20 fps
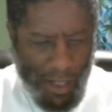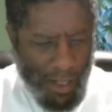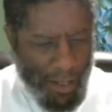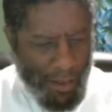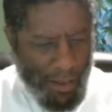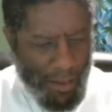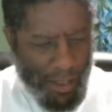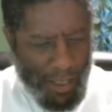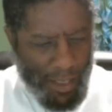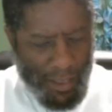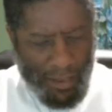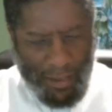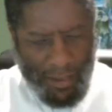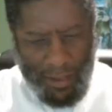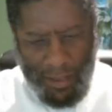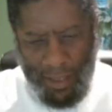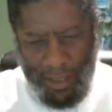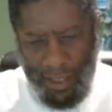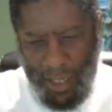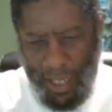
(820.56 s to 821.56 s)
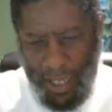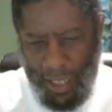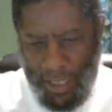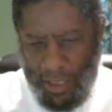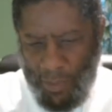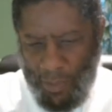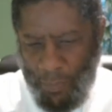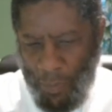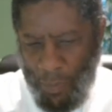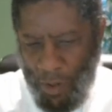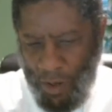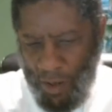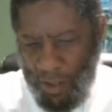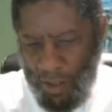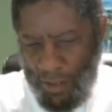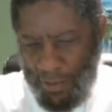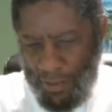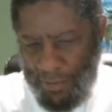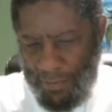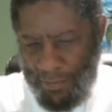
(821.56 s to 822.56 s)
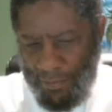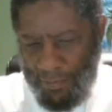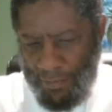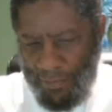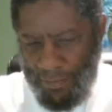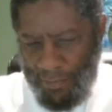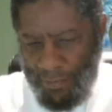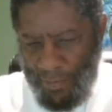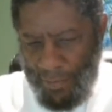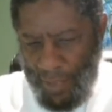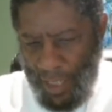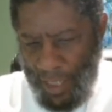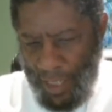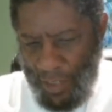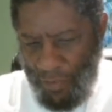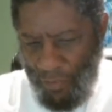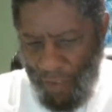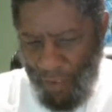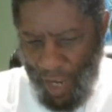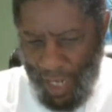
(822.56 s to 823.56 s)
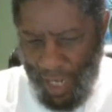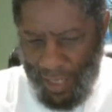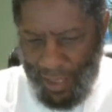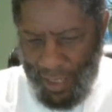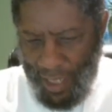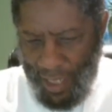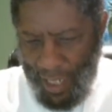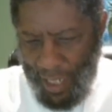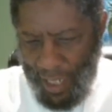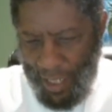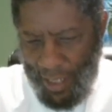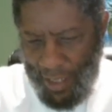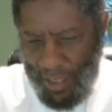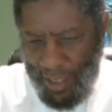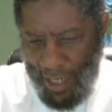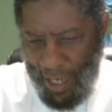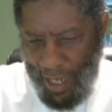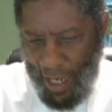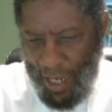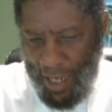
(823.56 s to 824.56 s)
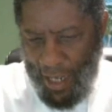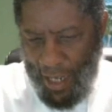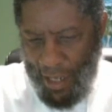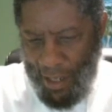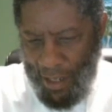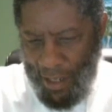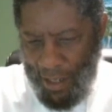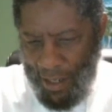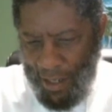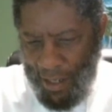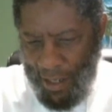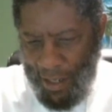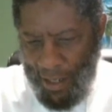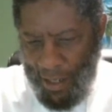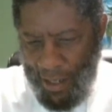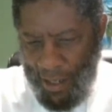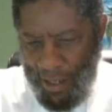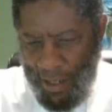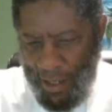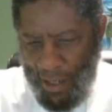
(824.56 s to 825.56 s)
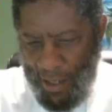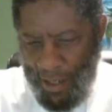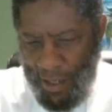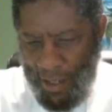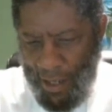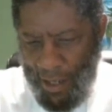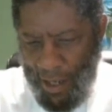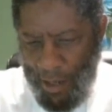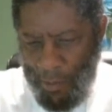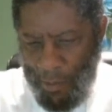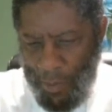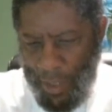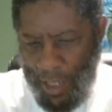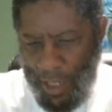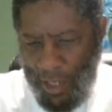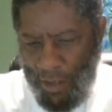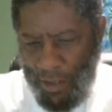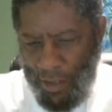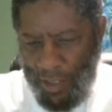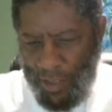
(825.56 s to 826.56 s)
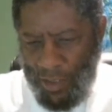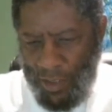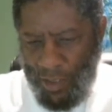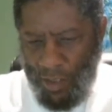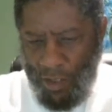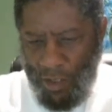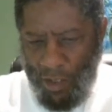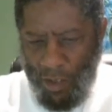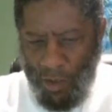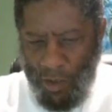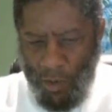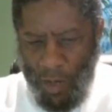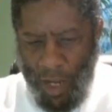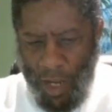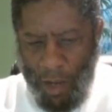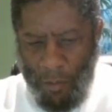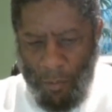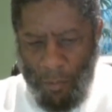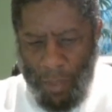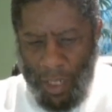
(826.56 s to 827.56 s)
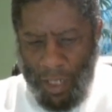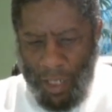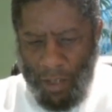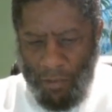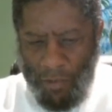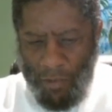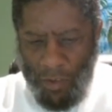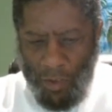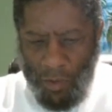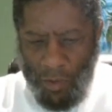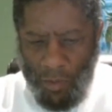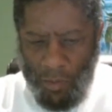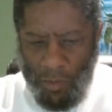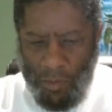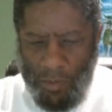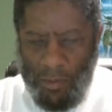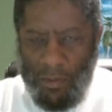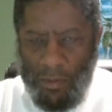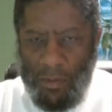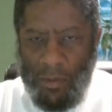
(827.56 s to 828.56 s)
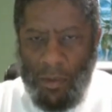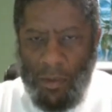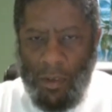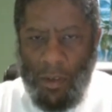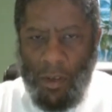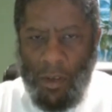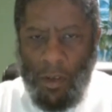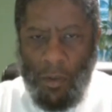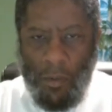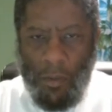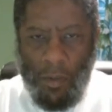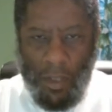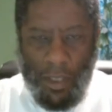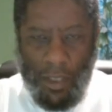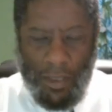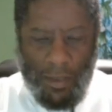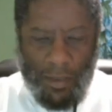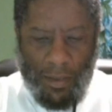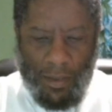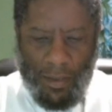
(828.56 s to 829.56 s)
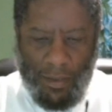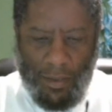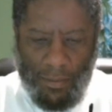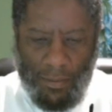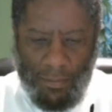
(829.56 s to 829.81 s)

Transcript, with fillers: This next part is fascinating, and I'm curious to know how many of you knew this.